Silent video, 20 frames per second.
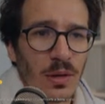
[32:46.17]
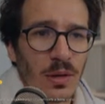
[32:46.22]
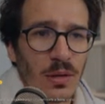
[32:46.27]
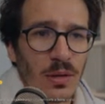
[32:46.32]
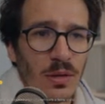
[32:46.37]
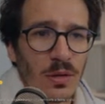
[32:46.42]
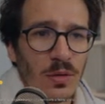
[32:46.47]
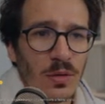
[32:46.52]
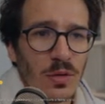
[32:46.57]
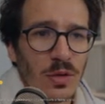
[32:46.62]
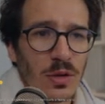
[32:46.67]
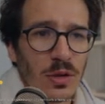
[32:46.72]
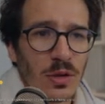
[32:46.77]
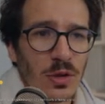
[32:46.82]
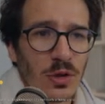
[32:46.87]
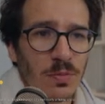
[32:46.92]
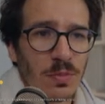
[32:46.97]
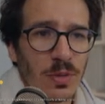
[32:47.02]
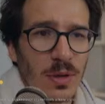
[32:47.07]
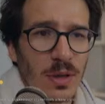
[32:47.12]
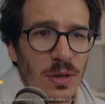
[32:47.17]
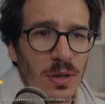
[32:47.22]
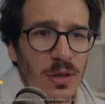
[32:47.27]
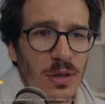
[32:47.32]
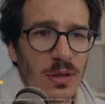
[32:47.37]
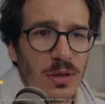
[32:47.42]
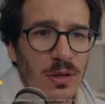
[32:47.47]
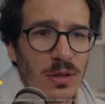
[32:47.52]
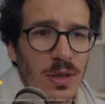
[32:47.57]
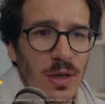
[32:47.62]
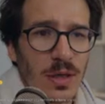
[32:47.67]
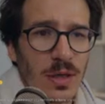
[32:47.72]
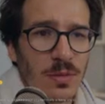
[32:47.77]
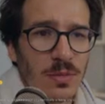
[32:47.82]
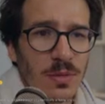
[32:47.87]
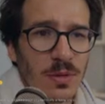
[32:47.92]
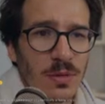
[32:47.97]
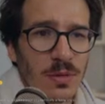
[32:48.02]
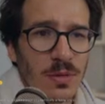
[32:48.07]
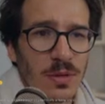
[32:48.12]
Usage plugins
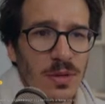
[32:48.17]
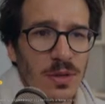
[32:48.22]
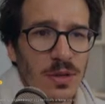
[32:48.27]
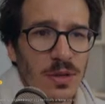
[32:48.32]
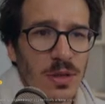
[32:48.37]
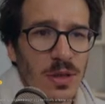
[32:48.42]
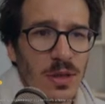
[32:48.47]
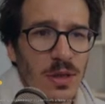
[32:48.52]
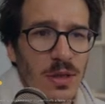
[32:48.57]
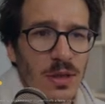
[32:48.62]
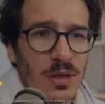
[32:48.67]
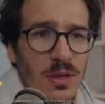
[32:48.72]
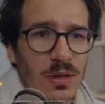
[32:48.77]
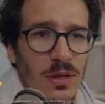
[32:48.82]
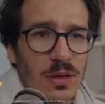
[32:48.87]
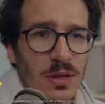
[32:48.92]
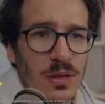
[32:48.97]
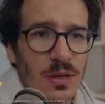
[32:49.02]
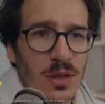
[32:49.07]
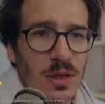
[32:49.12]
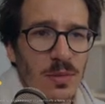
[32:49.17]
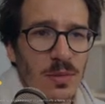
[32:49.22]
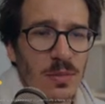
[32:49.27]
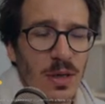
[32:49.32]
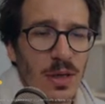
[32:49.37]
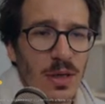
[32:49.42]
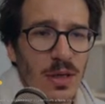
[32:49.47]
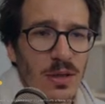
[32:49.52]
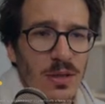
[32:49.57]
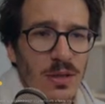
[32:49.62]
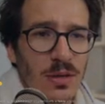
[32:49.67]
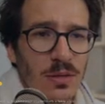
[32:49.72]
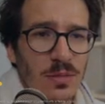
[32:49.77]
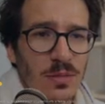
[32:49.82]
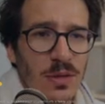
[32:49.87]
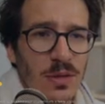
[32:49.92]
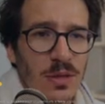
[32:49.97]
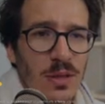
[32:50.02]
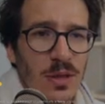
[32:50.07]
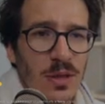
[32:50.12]
Gatsby slug, slug my custom
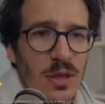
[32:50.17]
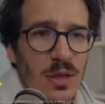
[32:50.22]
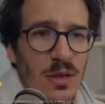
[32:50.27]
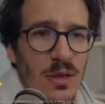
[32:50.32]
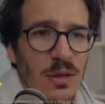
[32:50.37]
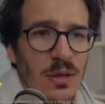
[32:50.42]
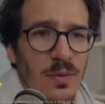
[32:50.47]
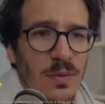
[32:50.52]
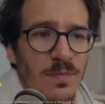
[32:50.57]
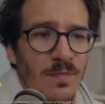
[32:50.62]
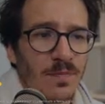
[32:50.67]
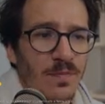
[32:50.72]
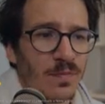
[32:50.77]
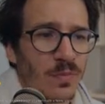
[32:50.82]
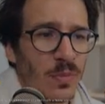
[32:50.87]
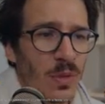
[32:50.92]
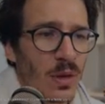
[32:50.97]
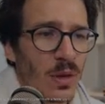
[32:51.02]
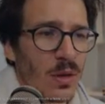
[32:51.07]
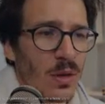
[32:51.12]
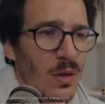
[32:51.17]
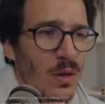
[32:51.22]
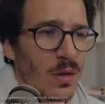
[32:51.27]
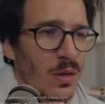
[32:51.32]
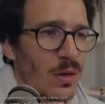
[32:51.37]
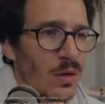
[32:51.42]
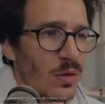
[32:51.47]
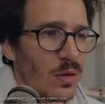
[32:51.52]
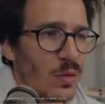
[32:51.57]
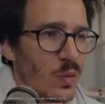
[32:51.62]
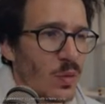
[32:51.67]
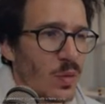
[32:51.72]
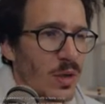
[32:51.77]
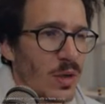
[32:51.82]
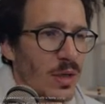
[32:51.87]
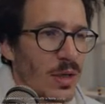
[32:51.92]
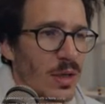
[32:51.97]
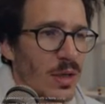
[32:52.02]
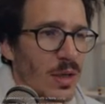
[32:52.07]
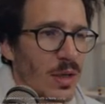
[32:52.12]
slug. Do
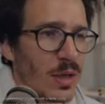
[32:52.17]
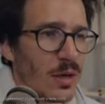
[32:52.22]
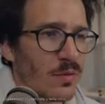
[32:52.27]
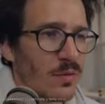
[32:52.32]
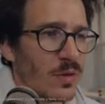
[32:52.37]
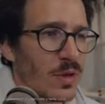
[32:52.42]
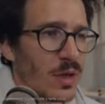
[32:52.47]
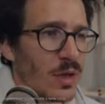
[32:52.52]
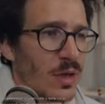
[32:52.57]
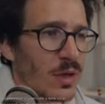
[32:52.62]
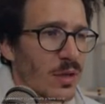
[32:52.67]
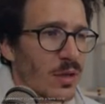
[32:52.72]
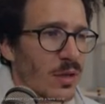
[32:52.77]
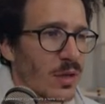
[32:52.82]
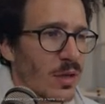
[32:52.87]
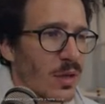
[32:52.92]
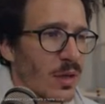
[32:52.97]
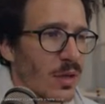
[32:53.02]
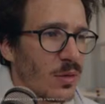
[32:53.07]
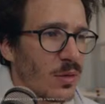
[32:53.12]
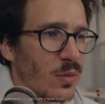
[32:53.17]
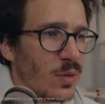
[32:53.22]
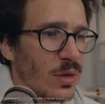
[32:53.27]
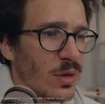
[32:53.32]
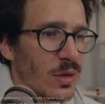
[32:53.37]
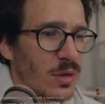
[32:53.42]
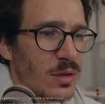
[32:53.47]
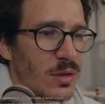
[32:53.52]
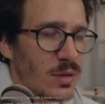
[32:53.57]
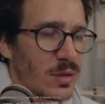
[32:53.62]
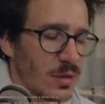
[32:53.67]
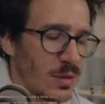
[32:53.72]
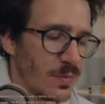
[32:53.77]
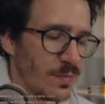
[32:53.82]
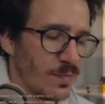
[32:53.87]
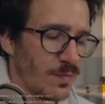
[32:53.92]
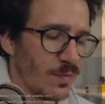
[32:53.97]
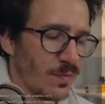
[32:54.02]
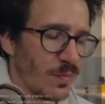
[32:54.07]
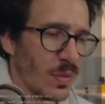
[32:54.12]
I have that anywhere? Let's see.
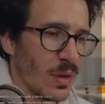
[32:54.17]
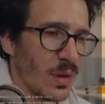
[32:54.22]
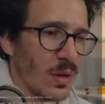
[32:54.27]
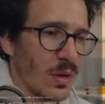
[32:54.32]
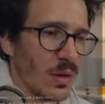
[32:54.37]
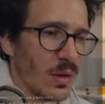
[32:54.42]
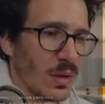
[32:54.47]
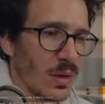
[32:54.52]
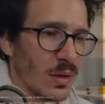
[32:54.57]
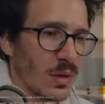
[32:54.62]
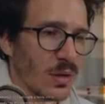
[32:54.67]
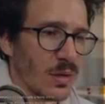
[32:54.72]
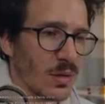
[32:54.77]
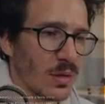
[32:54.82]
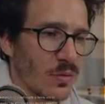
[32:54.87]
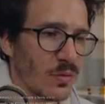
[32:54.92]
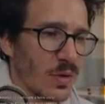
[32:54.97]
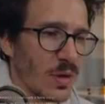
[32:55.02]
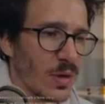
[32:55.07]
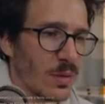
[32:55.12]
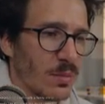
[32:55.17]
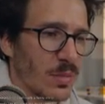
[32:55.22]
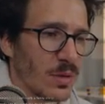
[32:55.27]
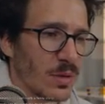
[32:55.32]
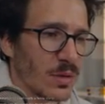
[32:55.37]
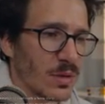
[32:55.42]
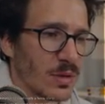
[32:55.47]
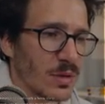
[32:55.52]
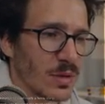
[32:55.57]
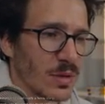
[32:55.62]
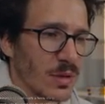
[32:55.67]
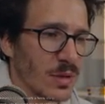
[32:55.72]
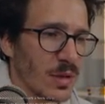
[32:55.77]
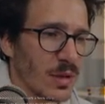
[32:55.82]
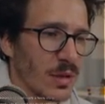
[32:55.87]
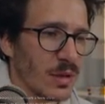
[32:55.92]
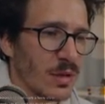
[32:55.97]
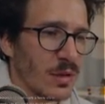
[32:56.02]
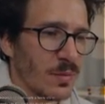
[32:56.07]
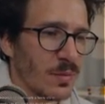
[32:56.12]
Git ram
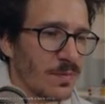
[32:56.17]
slug.